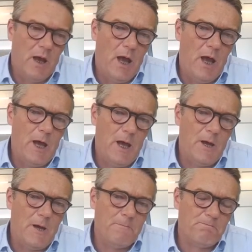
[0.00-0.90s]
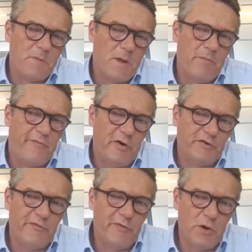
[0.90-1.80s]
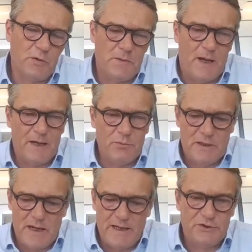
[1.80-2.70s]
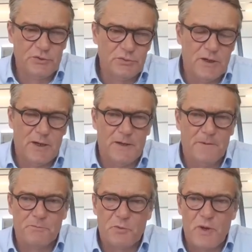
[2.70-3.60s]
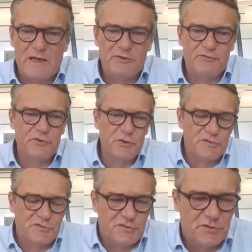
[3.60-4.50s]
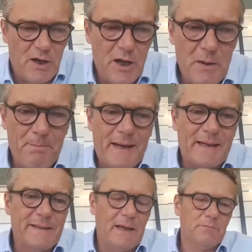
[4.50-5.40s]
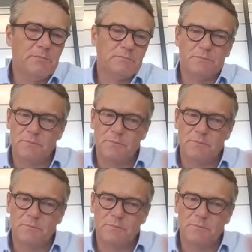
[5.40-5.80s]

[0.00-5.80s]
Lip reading: Uh, First of all, I would like to quickly introduce Macadam.